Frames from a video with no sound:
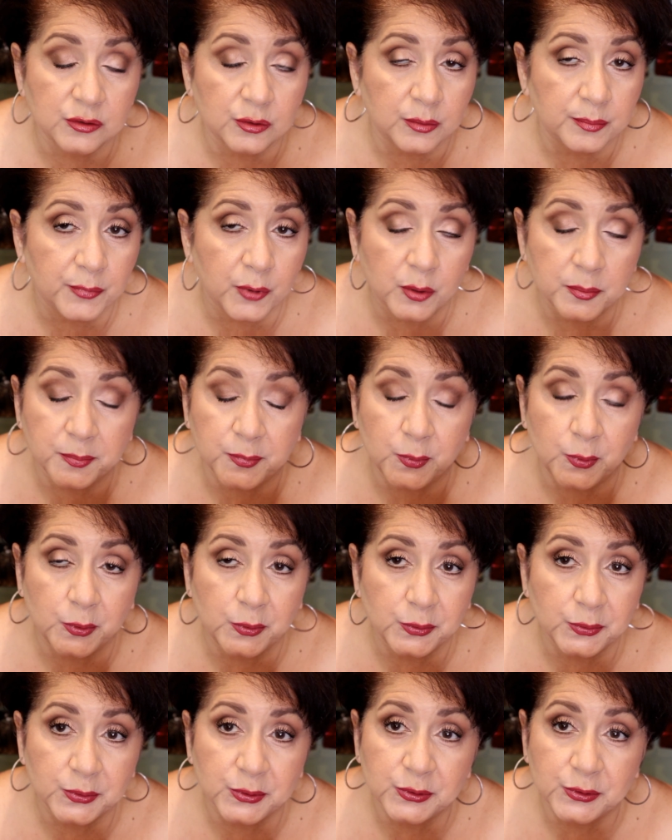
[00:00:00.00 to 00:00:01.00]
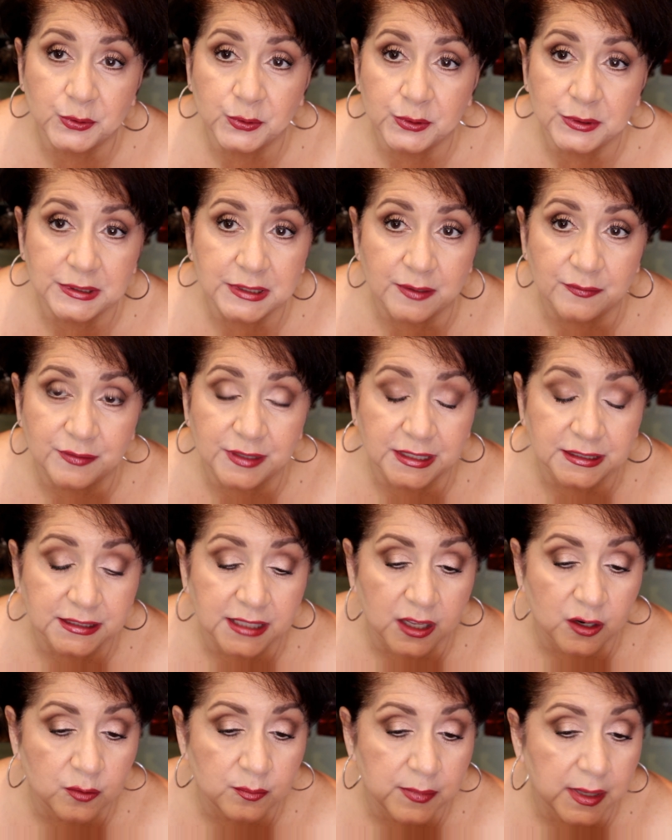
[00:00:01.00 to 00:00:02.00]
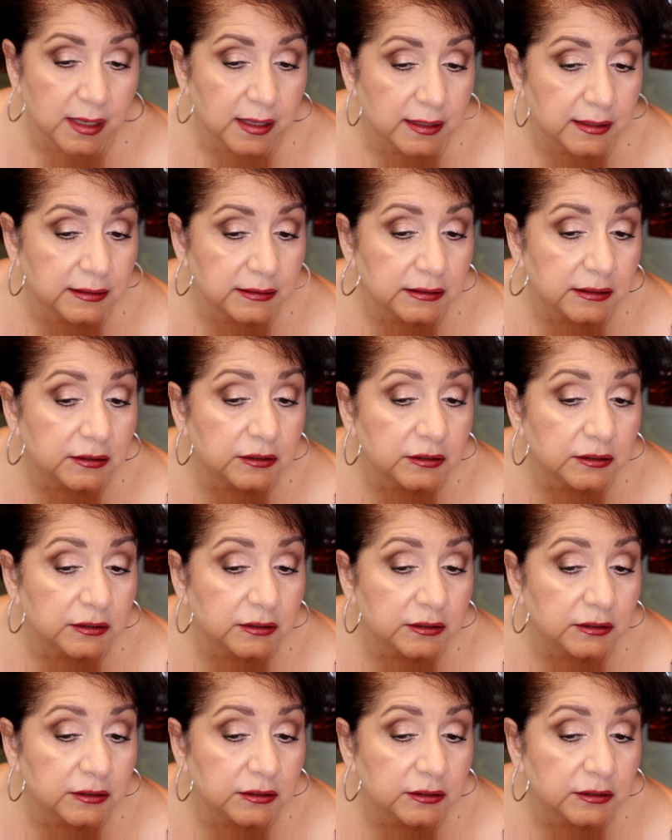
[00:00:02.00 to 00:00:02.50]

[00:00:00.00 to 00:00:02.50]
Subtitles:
or purples or stuff like that on my eyes.